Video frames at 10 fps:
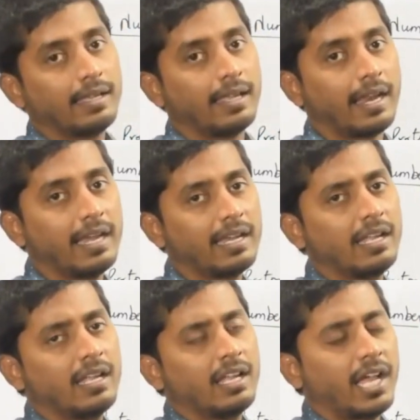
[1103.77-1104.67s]
right.
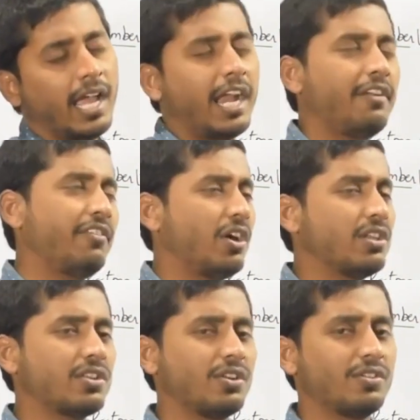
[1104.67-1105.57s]
And we
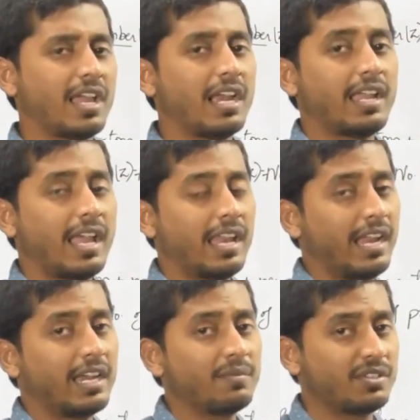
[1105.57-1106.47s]
also know that an
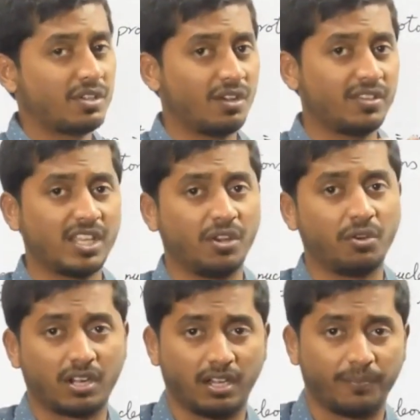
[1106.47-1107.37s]
atom is always a
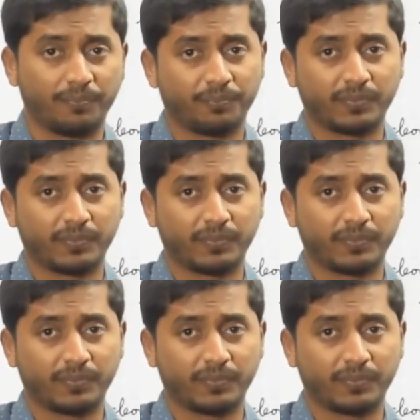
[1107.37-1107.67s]
neutral,